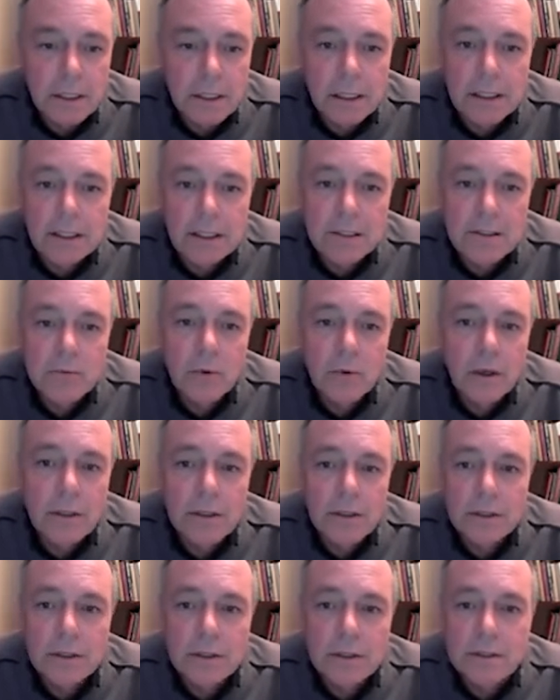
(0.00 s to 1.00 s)
And this
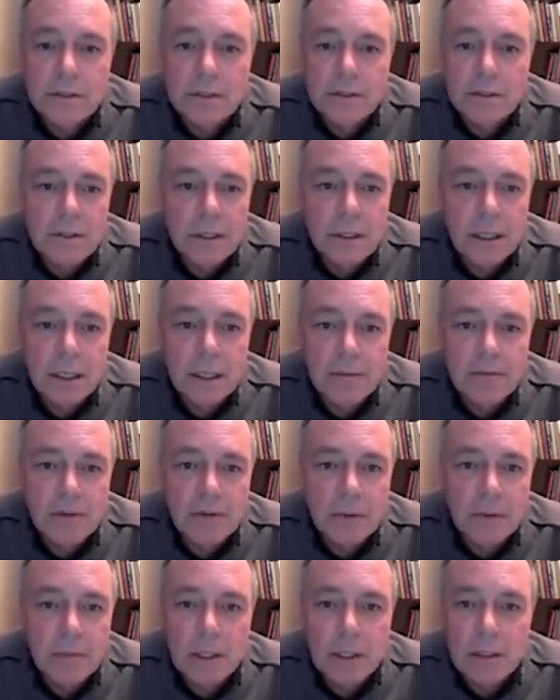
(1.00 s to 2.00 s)
one is
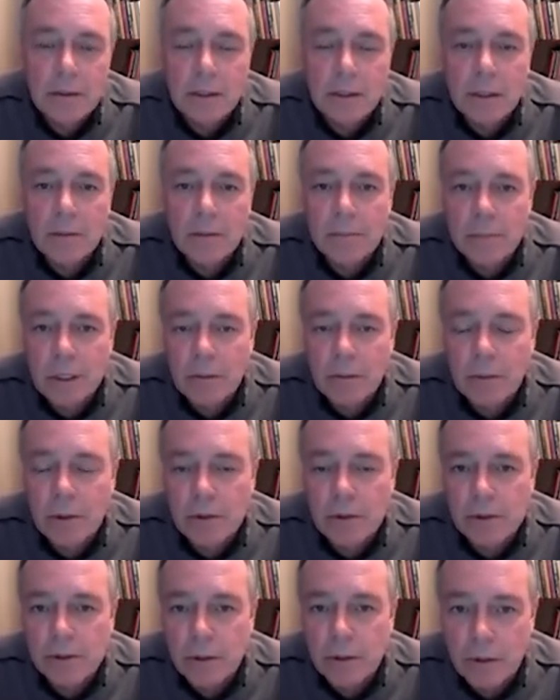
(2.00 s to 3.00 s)
from a
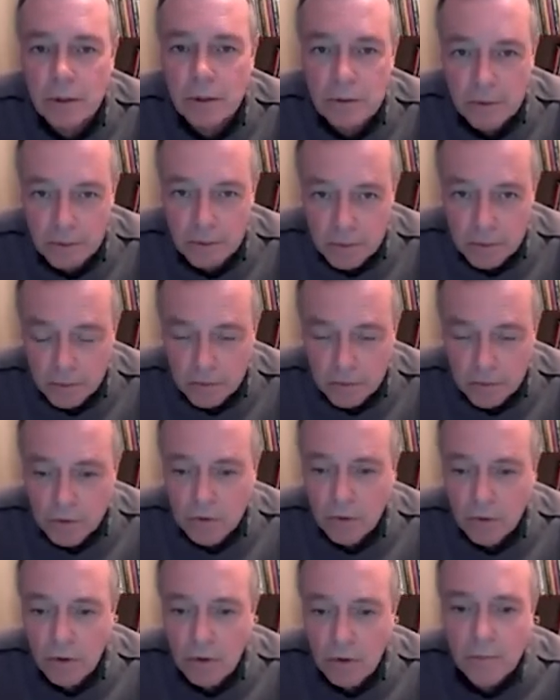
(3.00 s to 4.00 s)
commercial
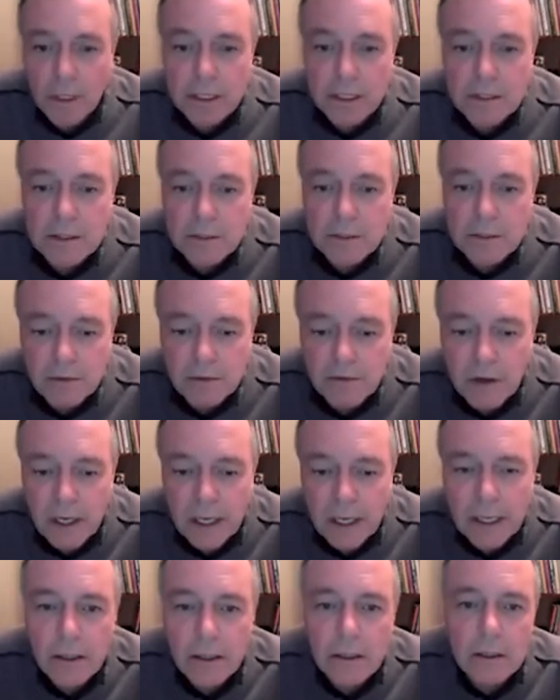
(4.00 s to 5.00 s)
soil mix
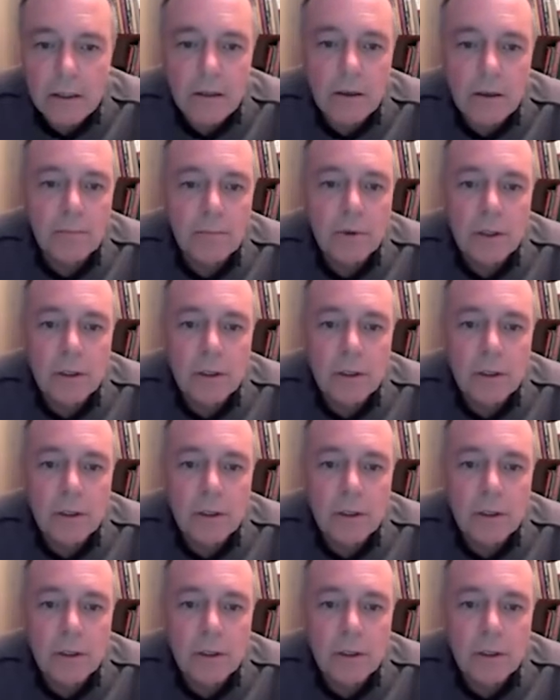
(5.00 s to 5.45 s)
provider called